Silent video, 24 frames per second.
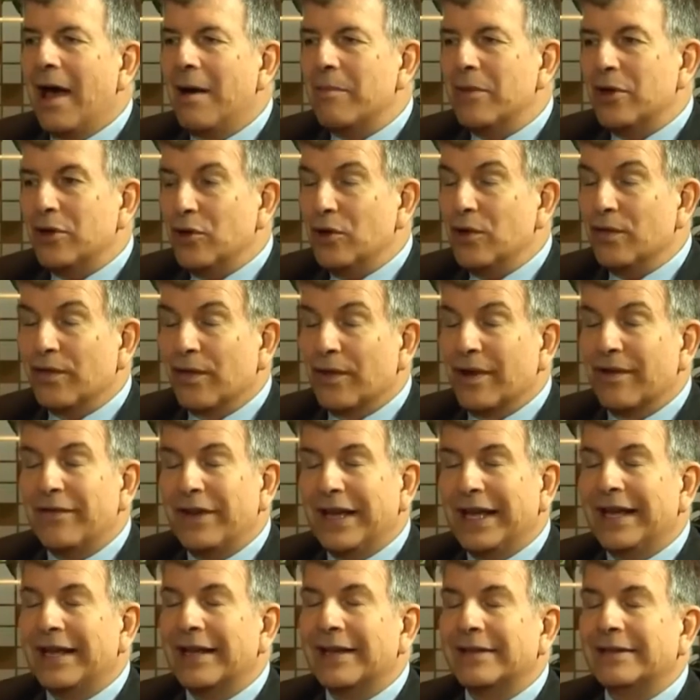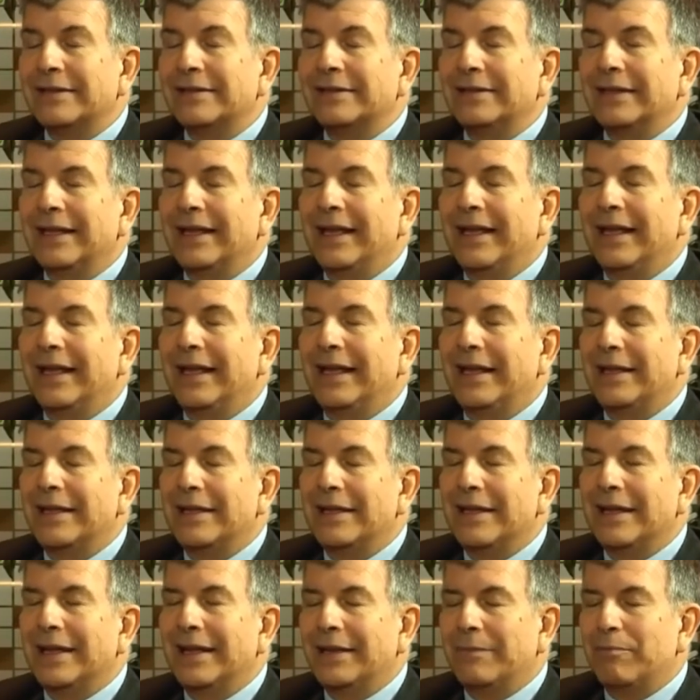a maneuver, if he can
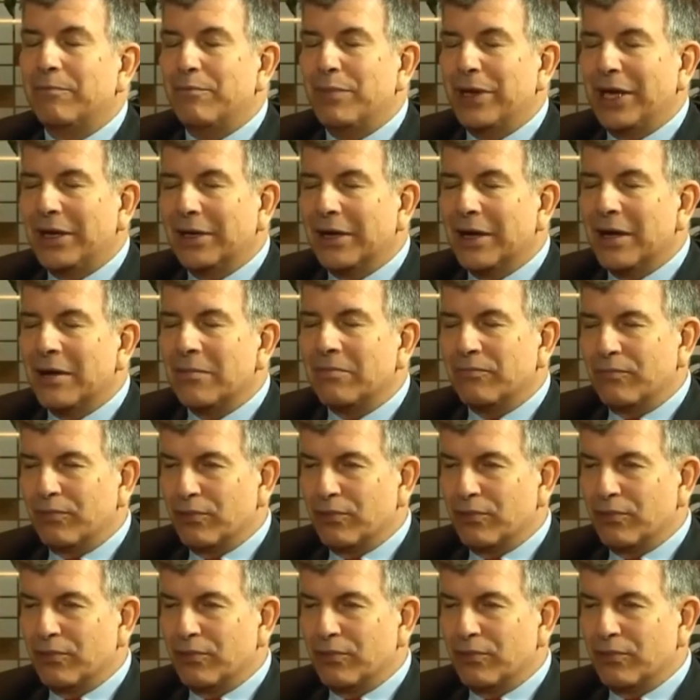become